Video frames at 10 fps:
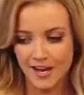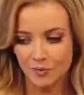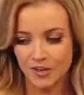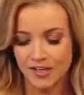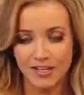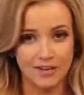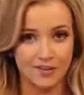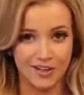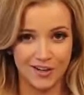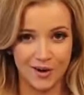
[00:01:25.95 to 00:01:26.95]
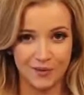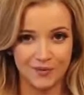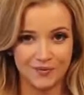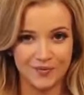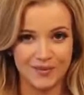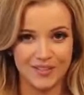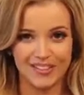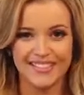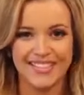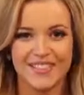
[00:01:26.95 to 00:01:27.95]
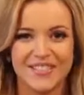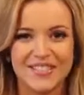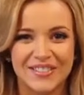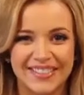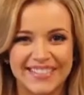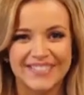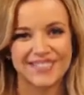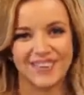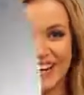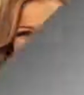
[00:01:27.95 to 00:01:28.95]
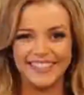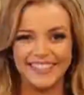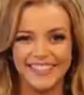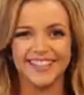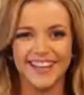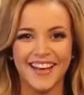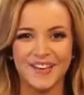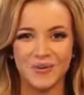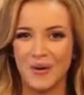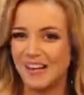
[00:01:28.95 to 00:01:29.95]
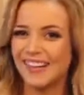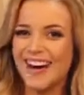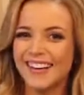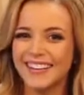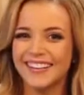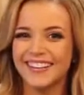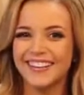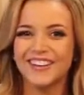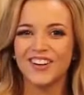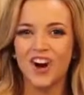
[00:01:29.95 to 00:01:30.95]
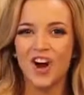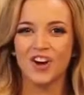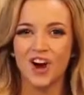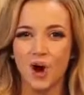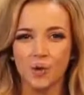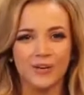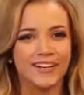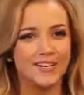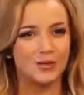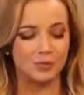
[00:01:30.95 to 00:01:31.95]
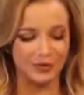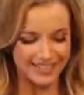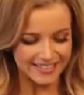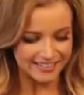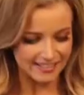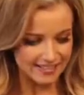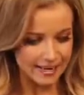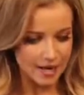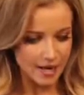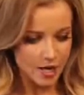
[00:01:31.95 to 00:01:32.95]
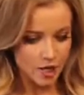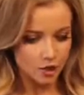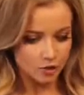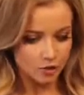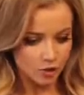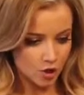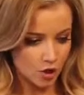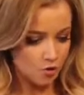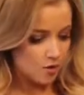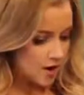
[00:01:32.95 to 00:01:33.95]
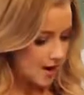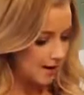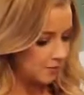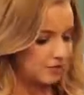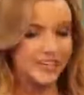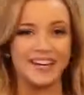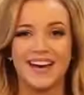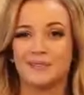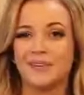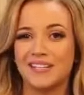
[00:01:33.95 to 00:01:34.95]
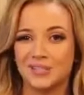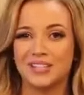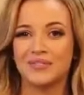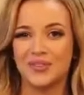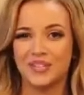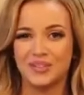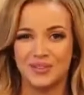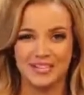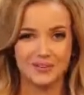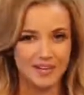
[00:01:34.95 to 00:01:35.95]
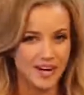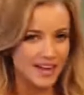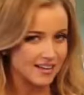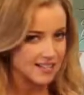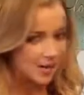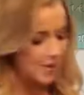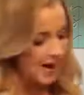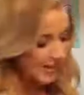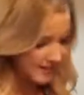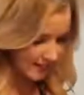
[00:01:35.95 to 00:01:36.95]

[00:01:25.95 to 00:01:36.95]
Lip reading: and we're gonna give it a go. So let's get those ingredients ready. Voila, here are our ingredients. So I am looking at Pinterest for this recipe. That's how Patty